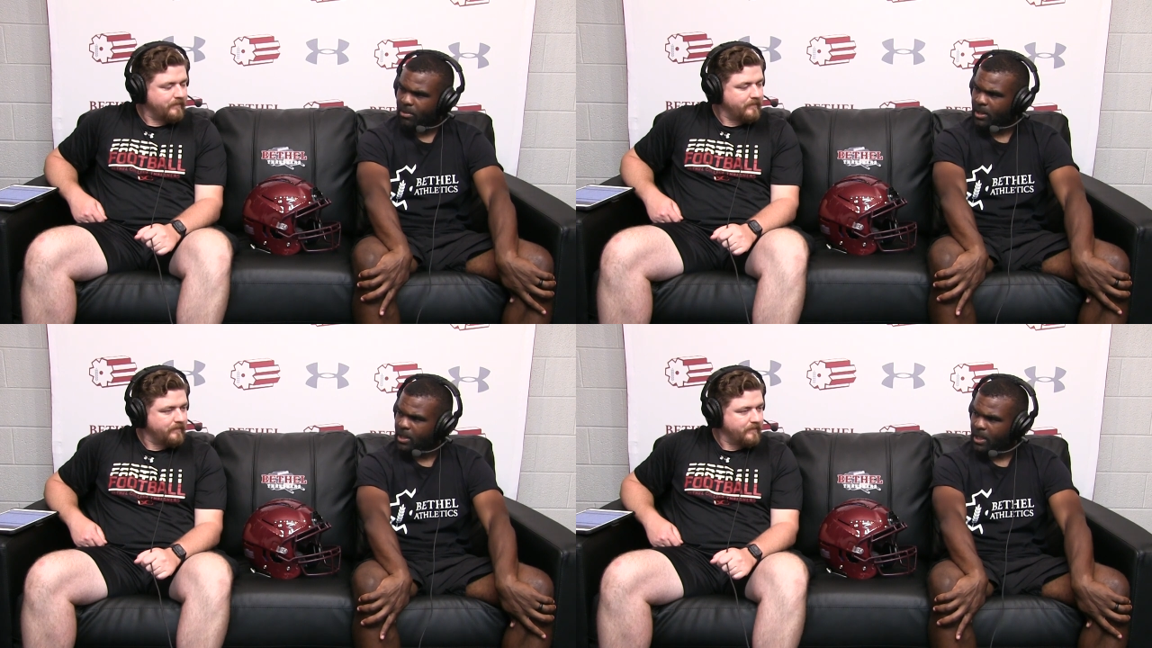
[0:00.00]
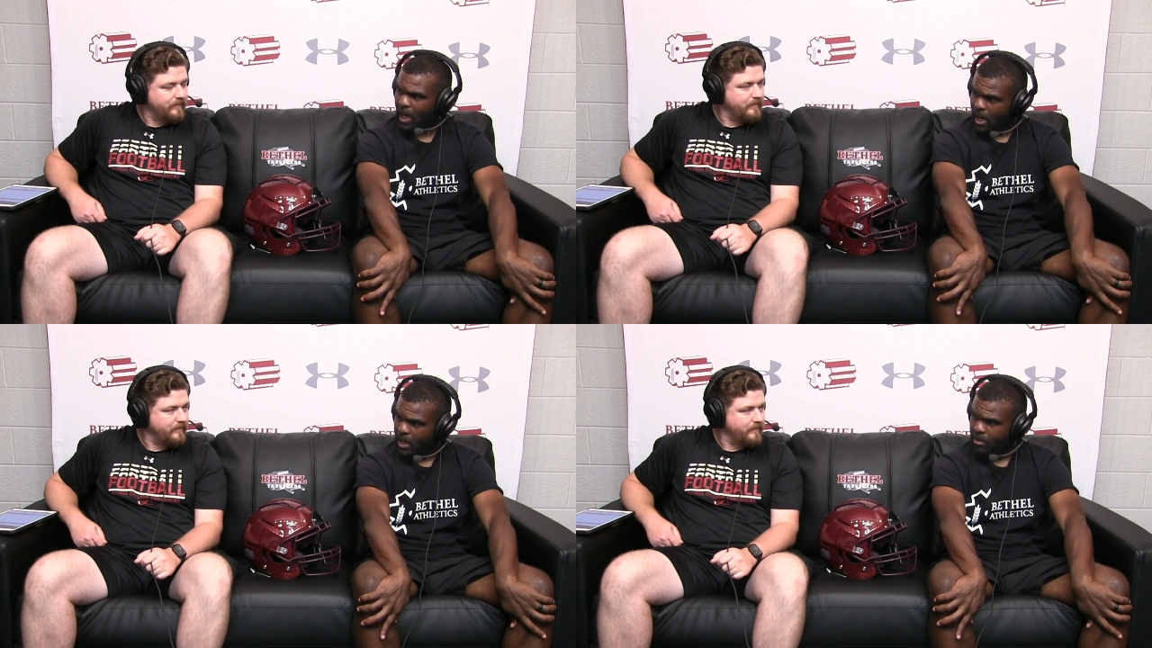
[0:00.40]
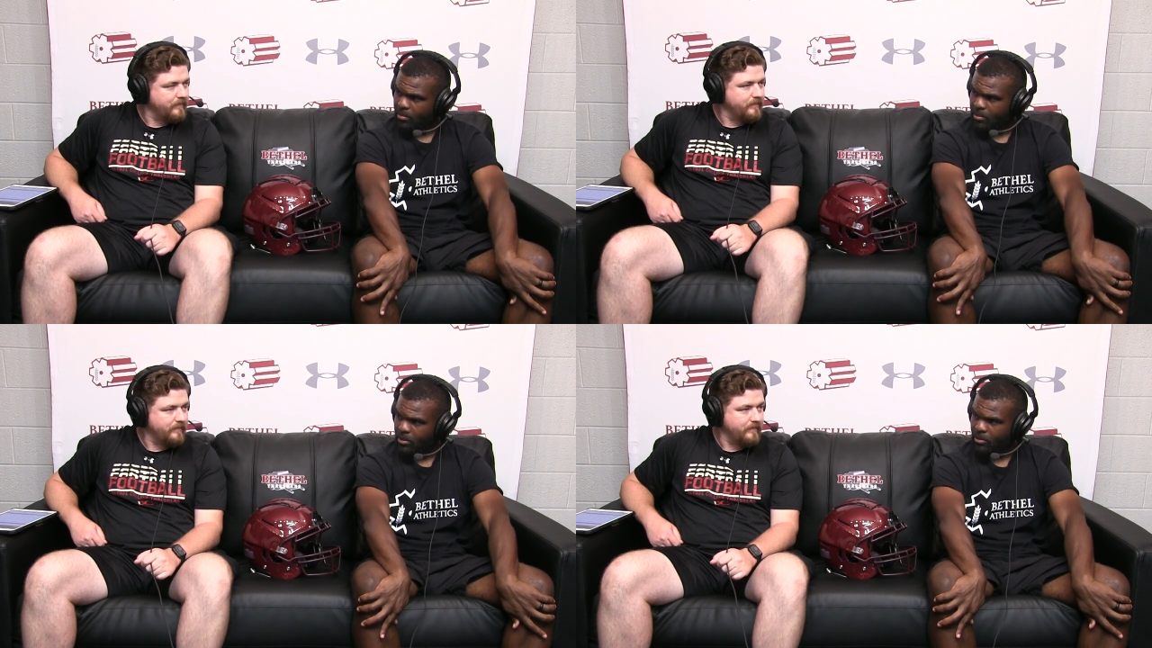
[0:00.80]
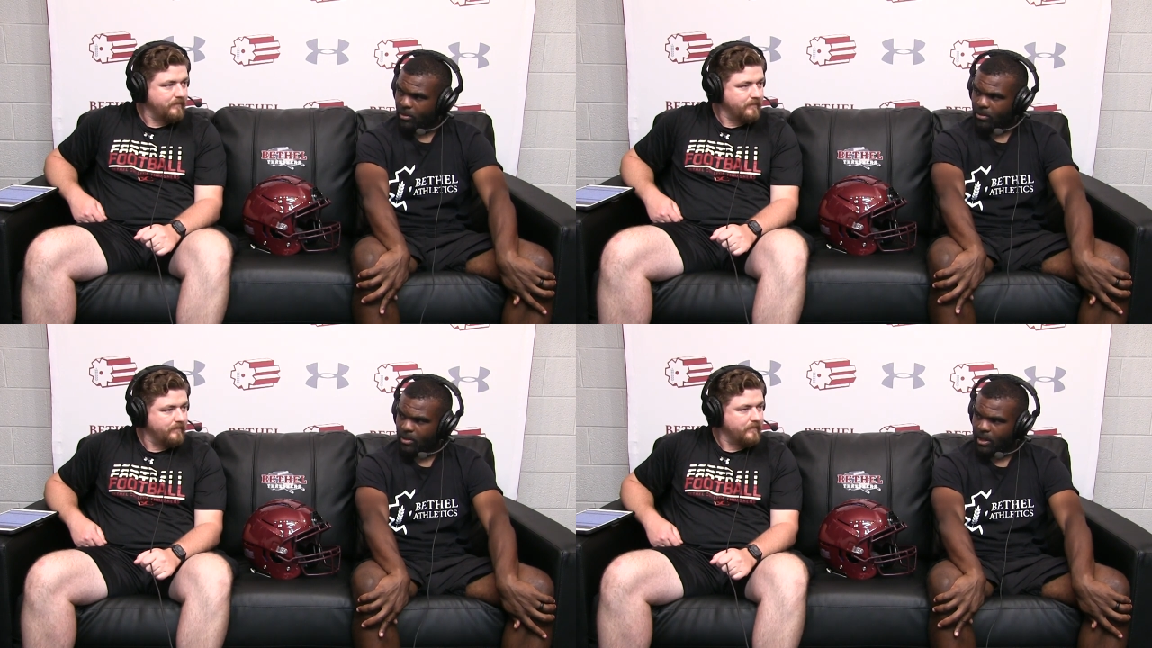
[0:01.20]
Speaker 1: complete game, you
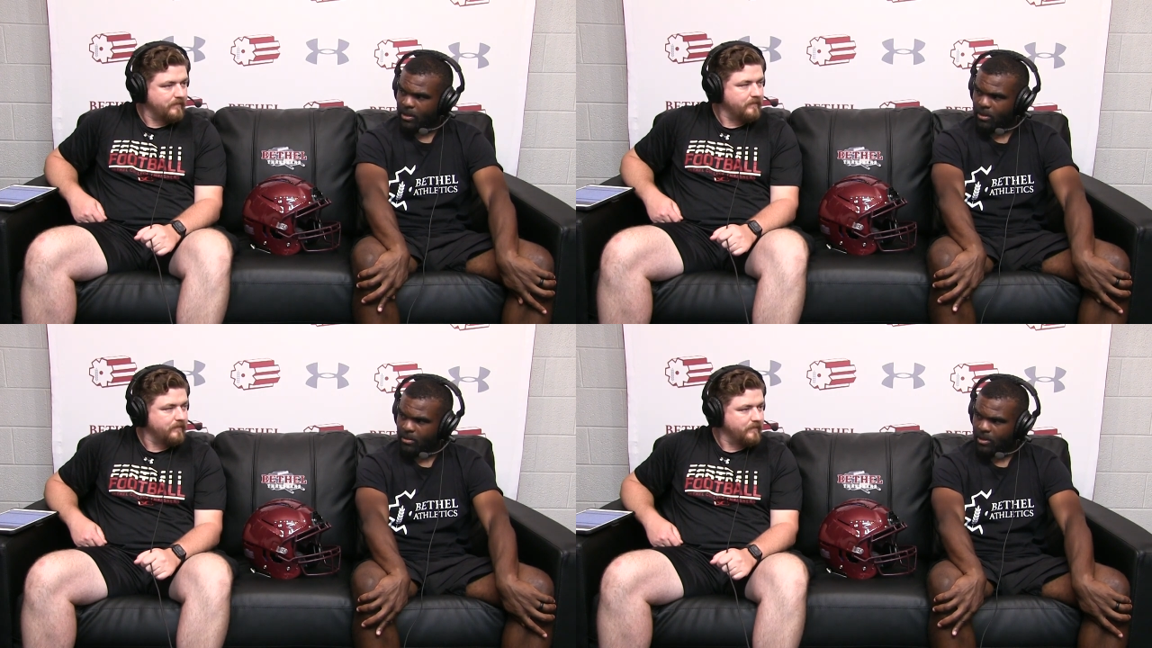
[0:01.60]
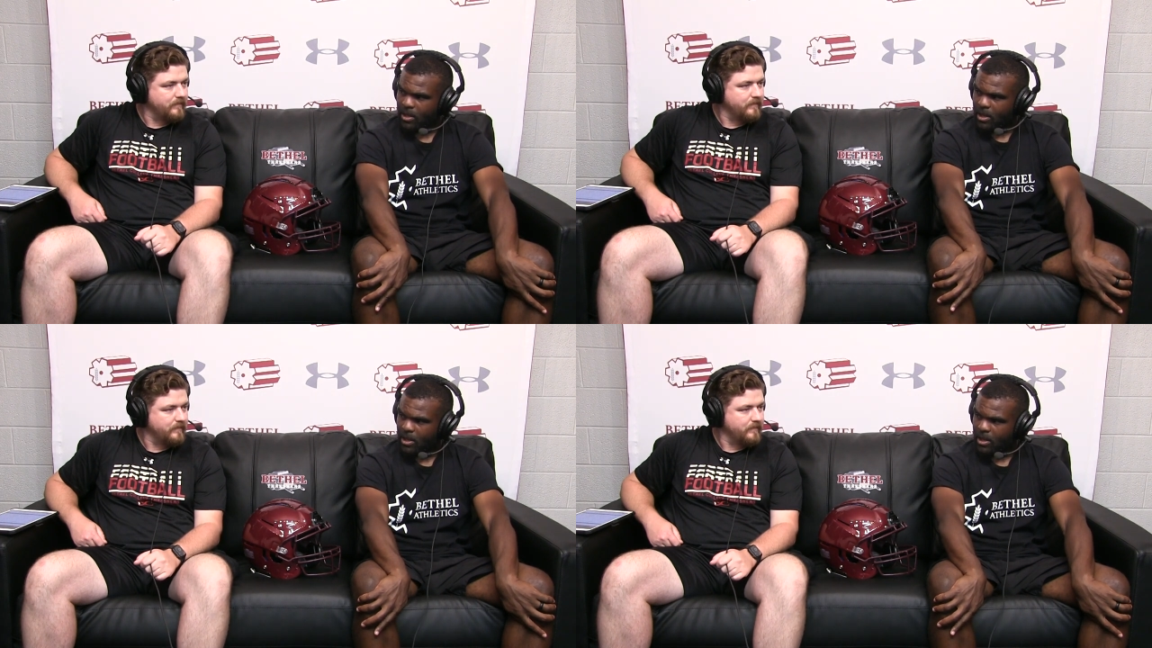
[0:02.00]
know. And I know,